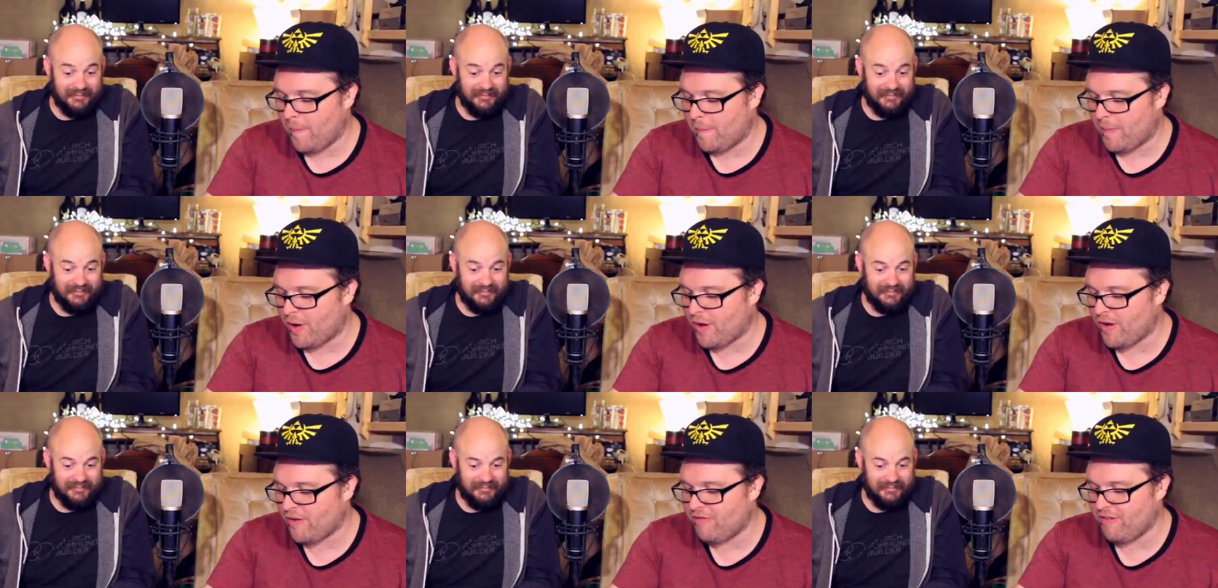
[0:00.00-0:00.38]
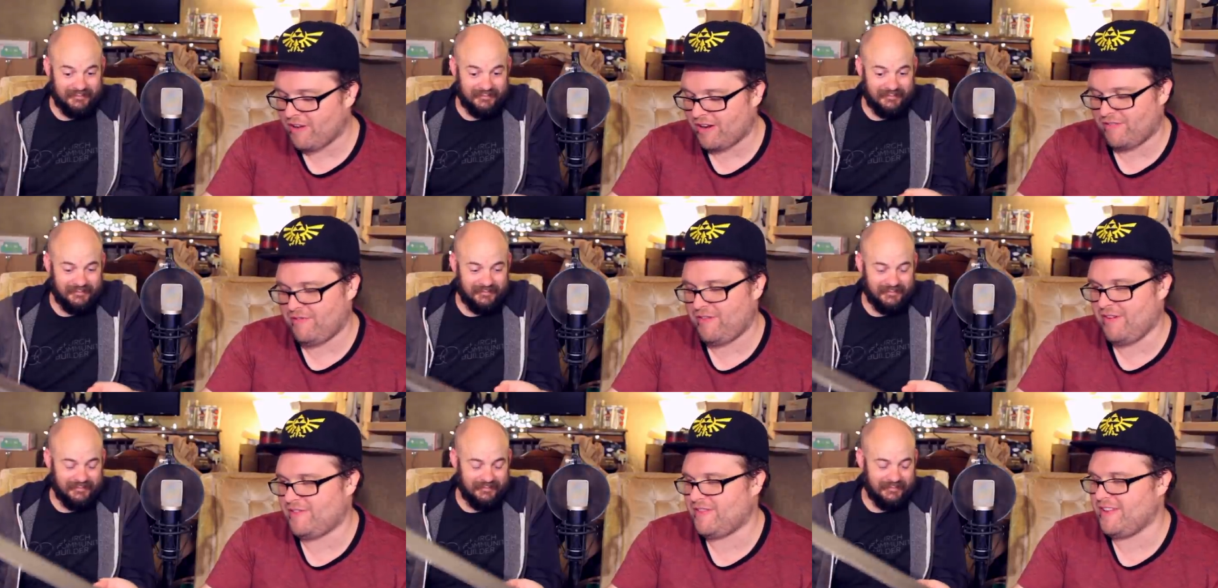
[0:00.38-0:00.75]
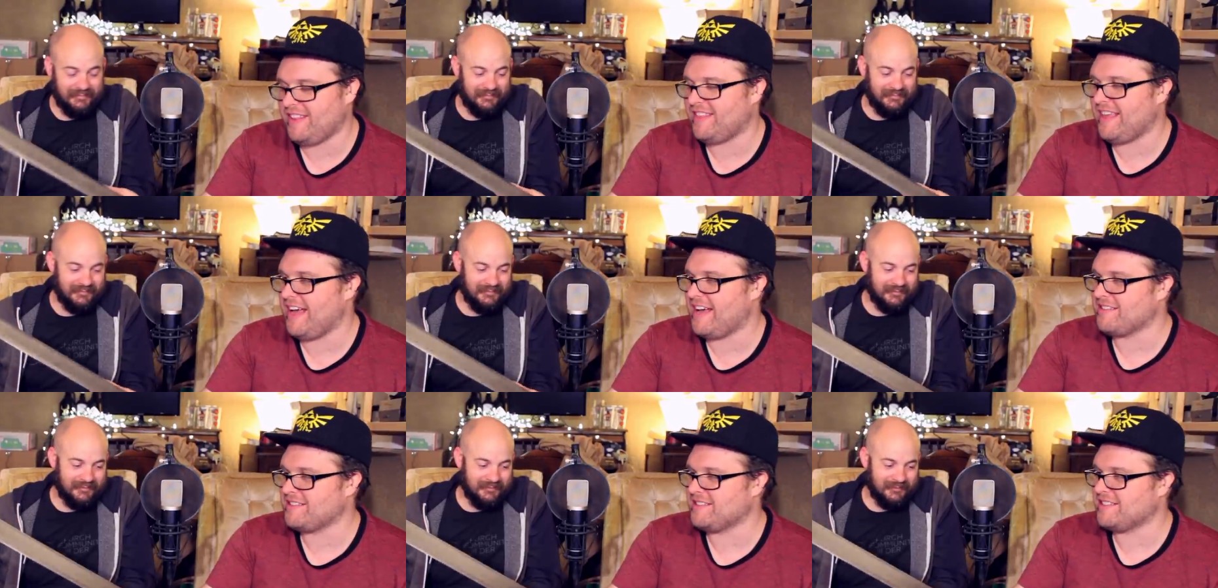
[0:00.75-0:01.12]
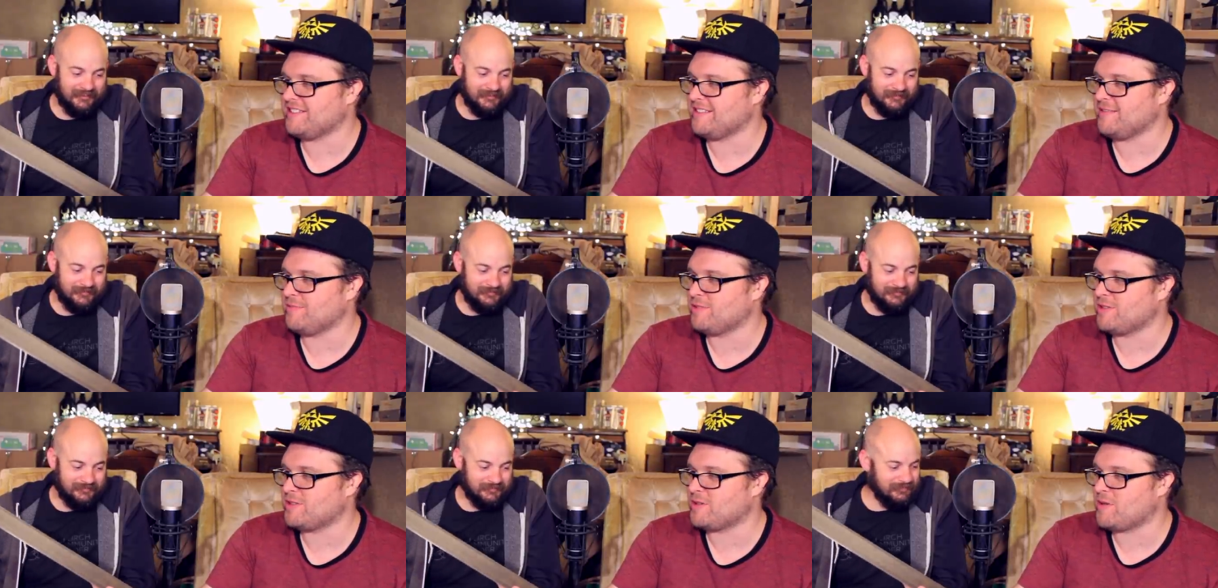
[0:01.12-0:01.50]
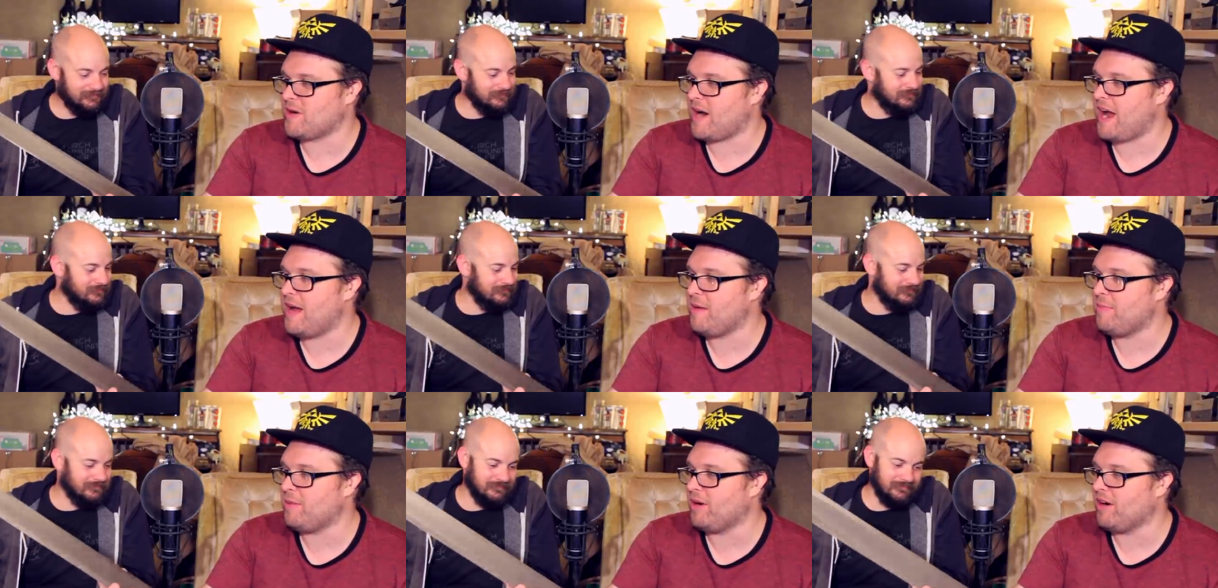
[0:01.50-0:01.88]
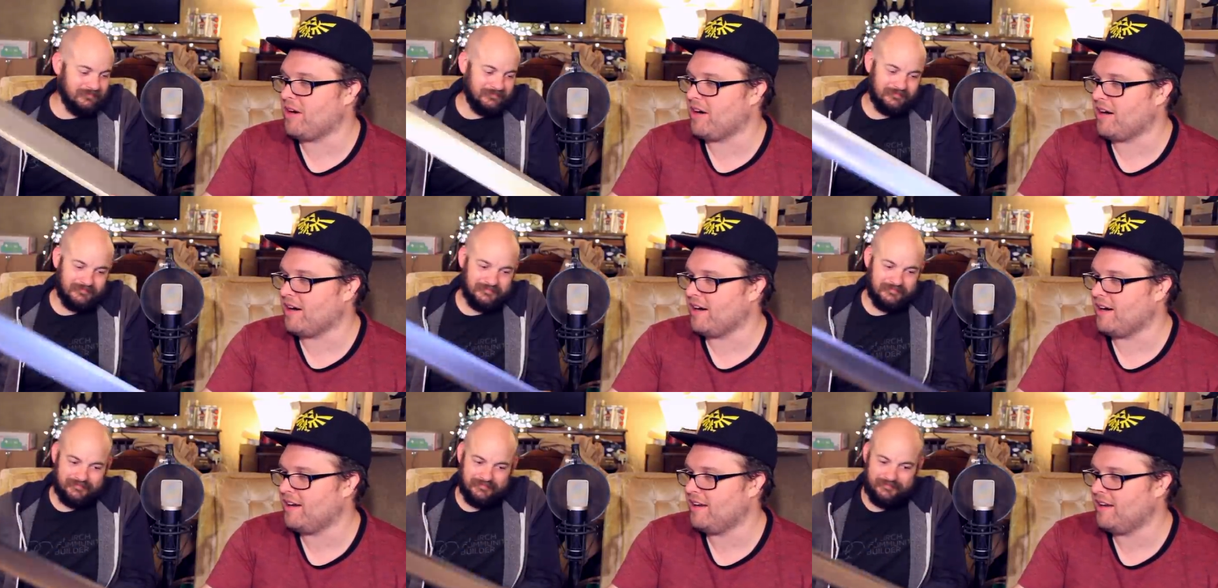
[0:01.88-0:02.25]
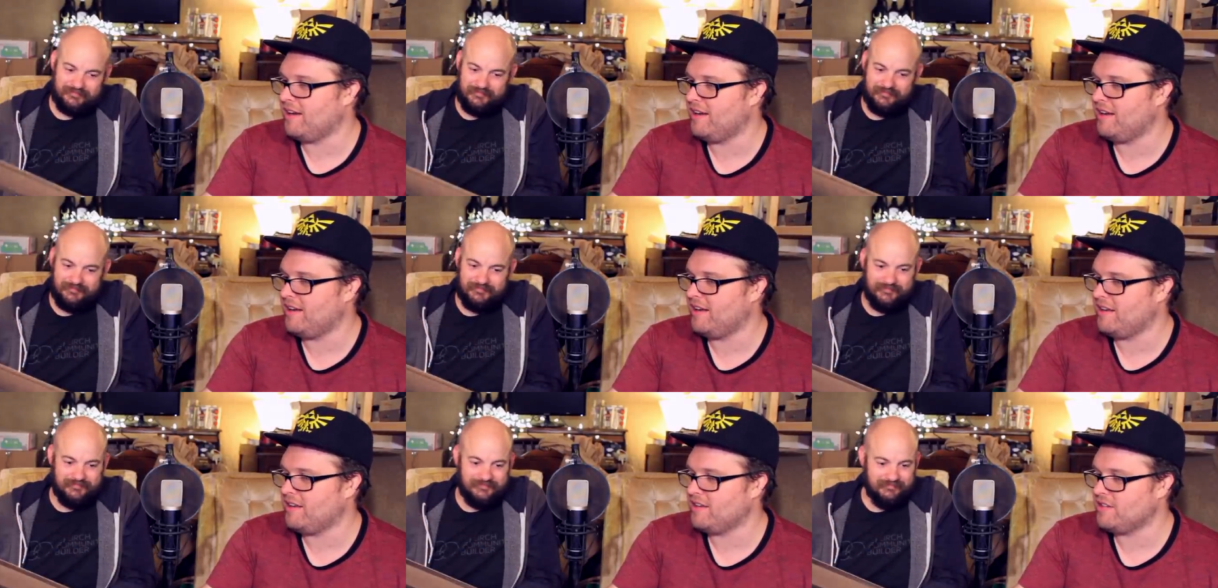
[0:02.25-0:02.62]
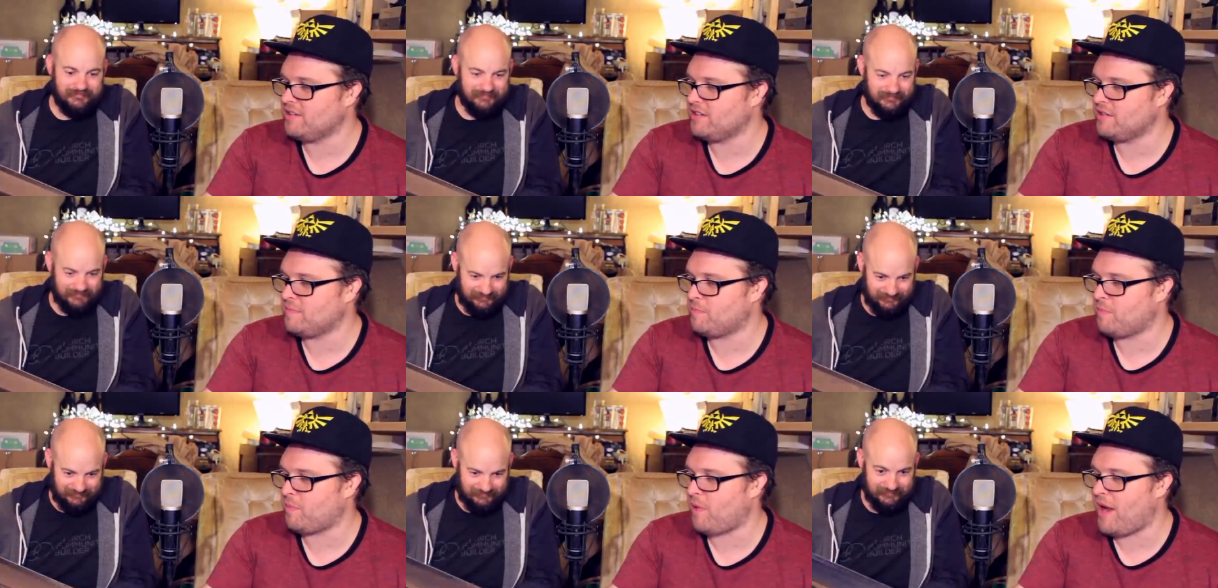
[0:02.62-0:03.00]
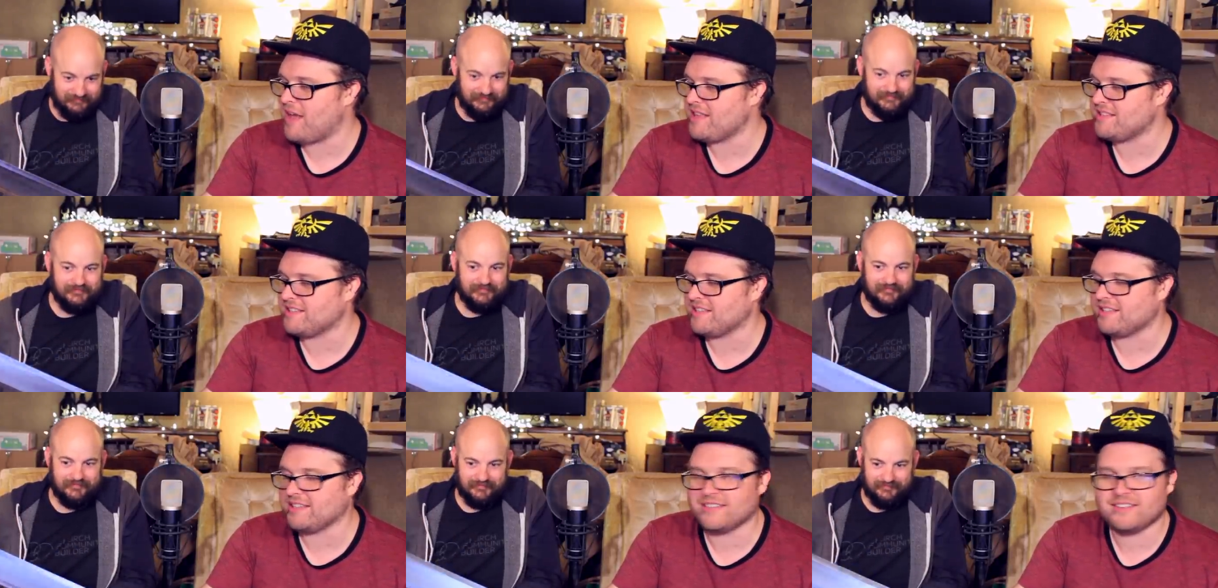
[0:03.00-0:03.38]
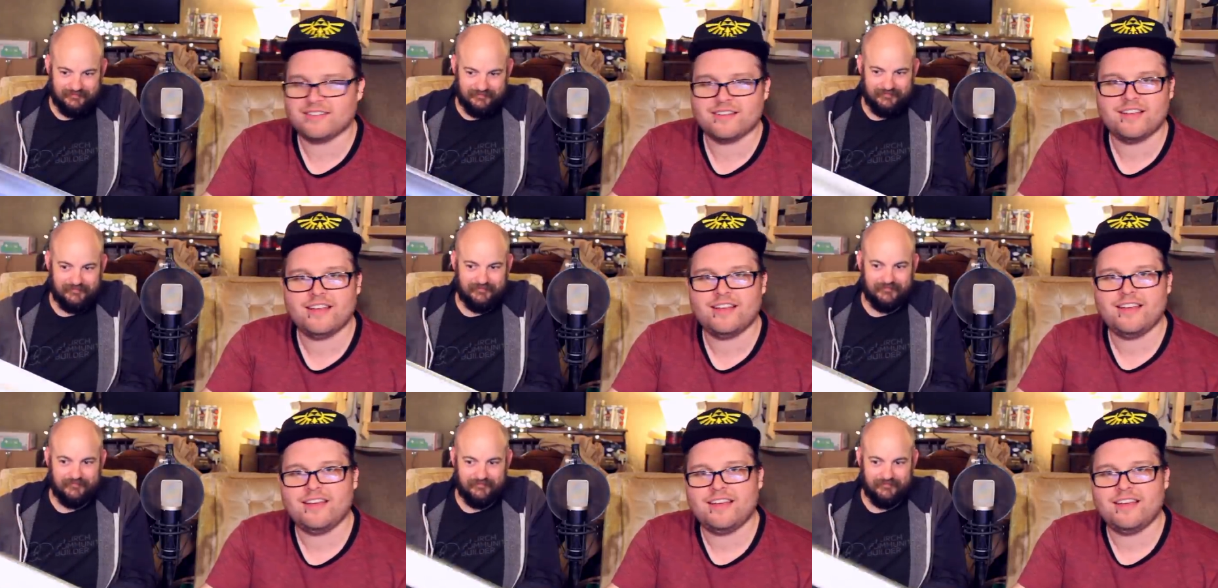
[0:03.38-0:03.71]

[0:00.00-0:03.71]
Speaker 1: perfect 50,000 subscriber present.